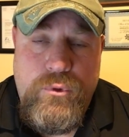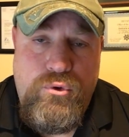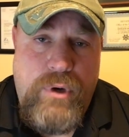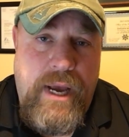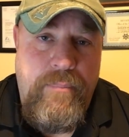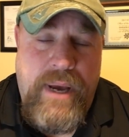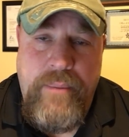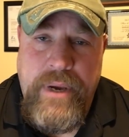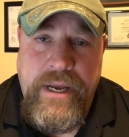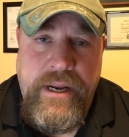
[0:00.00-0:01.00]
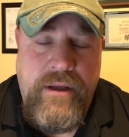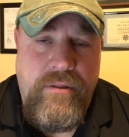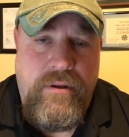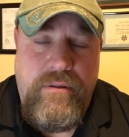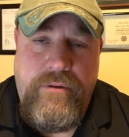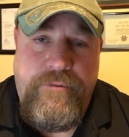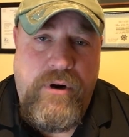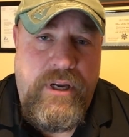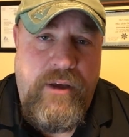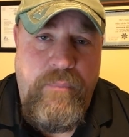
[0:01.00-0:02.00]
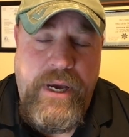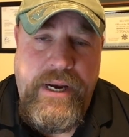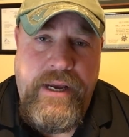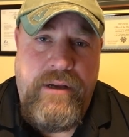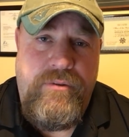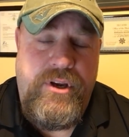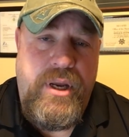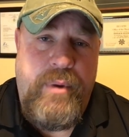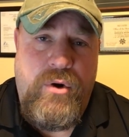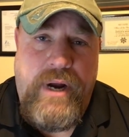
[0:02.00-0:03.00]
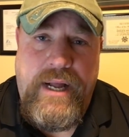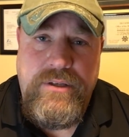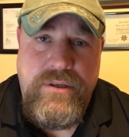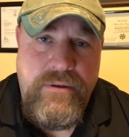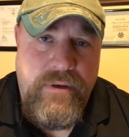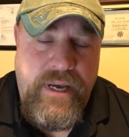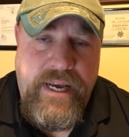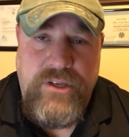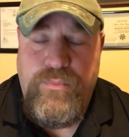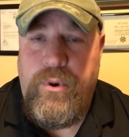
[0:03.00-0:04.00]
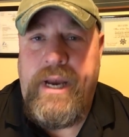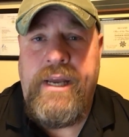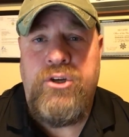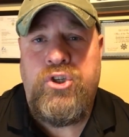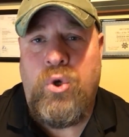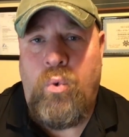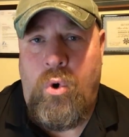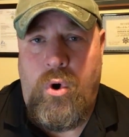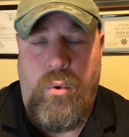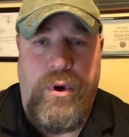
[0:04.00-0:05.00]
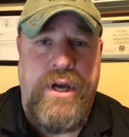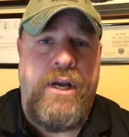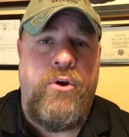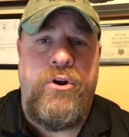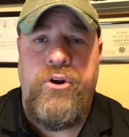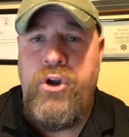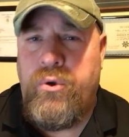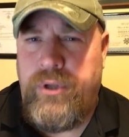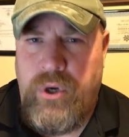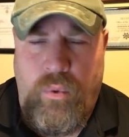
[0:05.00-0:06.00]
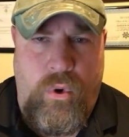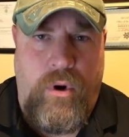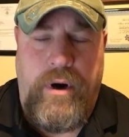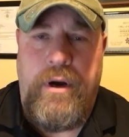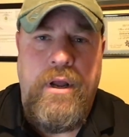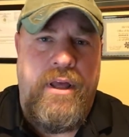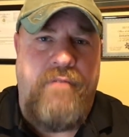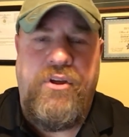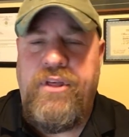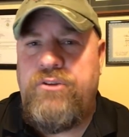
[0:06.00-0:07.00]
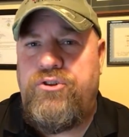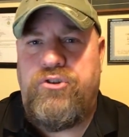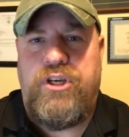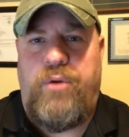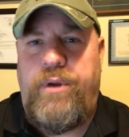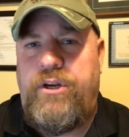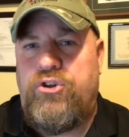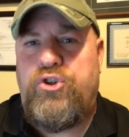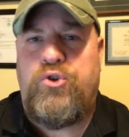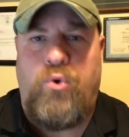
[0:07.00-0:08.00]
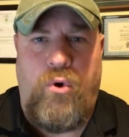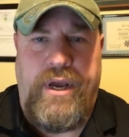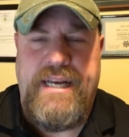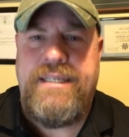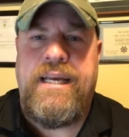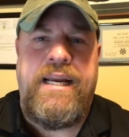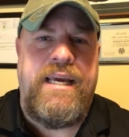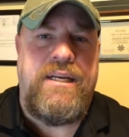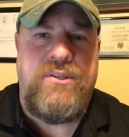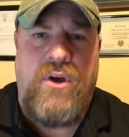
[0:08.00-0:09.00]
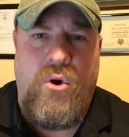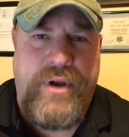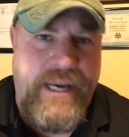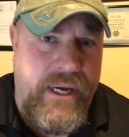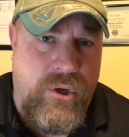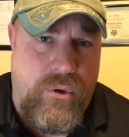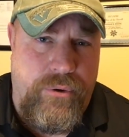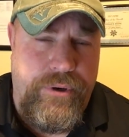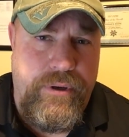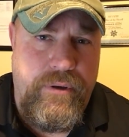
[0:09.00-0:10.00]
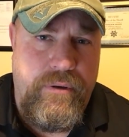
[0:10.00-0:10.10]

Drive-by media, the far-left media, the Democrats. He's bringing us to war. We're going to go to nuclear war. Everything's just going to be destroyed. He's going to get us all killed.